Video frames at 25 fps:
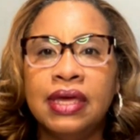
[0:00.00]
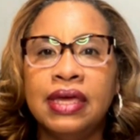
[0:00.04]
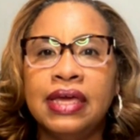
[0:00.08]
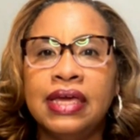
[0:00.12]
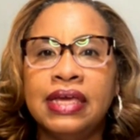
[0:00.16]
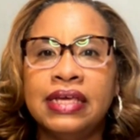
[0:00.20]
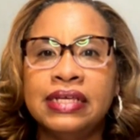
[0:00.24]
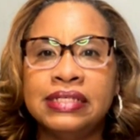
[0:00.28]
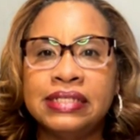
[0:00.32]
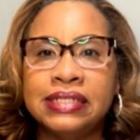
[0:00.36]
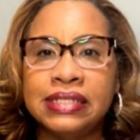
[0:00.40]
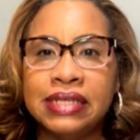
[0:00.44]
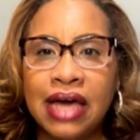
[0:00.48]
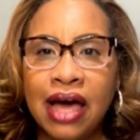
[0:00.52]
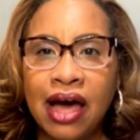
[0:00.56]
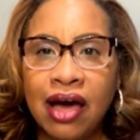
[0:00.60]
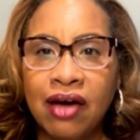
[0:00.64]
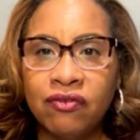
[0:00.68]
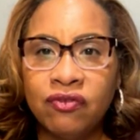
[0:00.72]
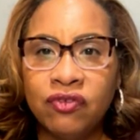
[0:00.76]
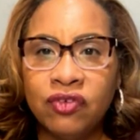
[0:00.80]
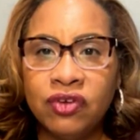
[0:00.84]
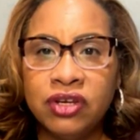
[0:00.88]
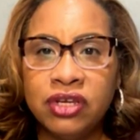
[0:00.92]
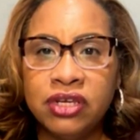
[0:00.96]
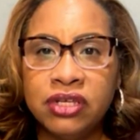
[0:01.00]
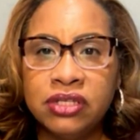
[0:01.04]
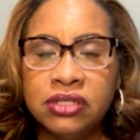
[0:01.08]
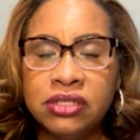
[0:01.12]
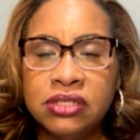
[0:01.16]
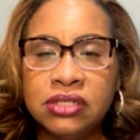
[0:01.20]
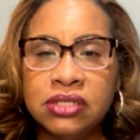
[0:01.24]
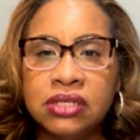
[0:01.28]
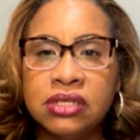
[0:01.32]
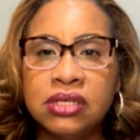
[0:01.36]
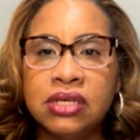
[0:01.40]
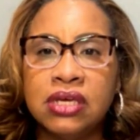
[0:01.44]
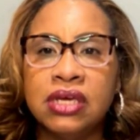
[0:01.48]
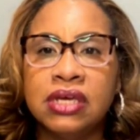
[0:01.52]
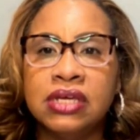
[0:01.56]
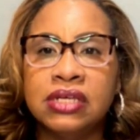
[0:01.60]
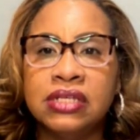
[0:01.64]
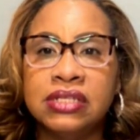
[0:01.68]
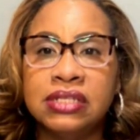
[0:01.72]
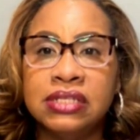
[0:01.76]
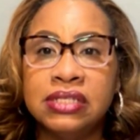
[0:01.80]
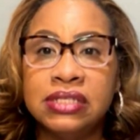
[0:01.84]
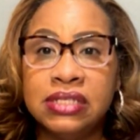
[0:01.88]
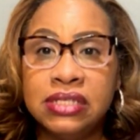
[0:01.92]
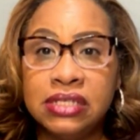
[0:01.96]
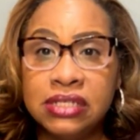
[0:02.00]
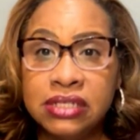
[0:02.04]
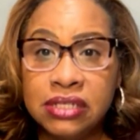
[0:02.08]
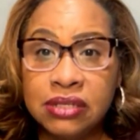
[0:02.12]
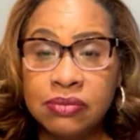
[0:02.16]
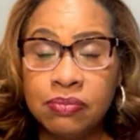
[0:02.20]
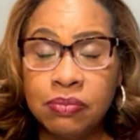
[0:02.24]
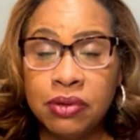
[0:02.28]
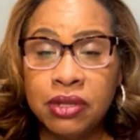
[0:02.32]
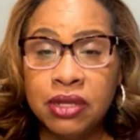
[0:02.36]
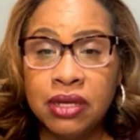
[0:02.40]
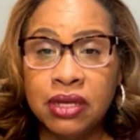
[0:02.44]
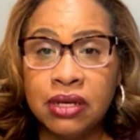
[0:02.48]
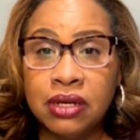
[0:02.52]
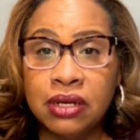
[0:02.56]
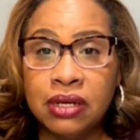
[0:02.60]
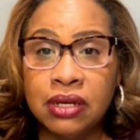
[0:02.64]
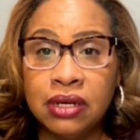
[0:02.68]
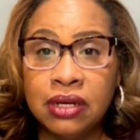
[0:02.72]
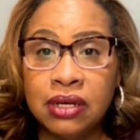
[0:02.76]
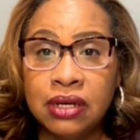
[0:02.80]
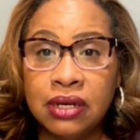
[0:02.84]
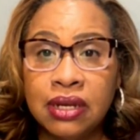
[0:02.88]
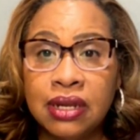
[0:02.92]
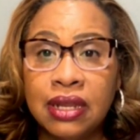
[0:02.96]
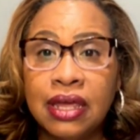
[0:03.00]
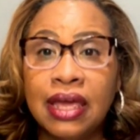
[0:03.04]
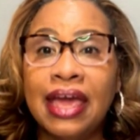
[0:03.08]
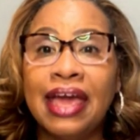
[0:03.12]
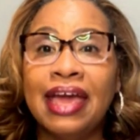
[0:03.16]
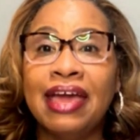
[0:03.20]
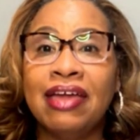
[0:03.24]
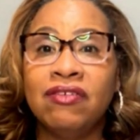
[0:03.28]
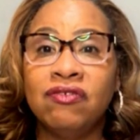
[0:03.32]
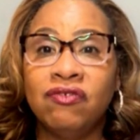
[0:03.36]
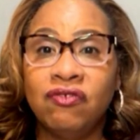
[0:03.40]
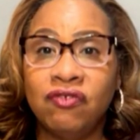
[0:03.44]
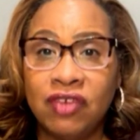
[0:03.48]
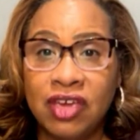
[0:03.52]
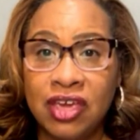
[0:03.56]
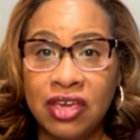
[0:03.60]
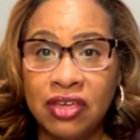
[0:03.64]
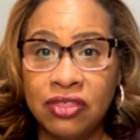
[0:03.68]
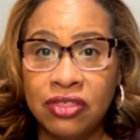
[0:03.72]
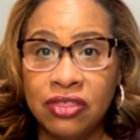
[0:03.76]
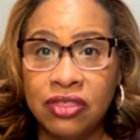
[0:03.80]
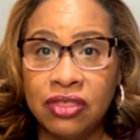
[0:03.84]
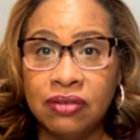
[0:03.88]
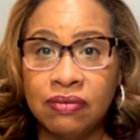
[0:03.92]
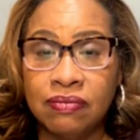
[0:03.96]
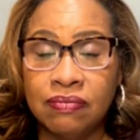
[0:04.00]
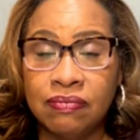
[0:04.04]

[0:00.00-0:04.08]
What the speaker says: is confidence, discipline, and faith.